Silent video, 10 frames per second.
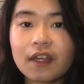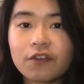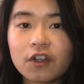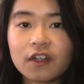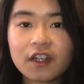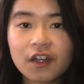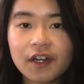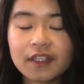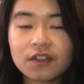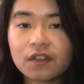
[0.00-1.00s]
If you're a
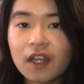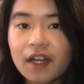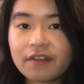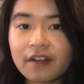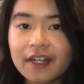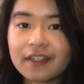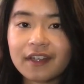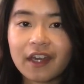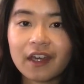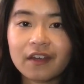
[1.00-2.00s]
girl and you love wearing your
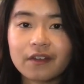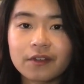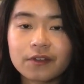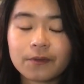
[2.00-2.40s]
heels,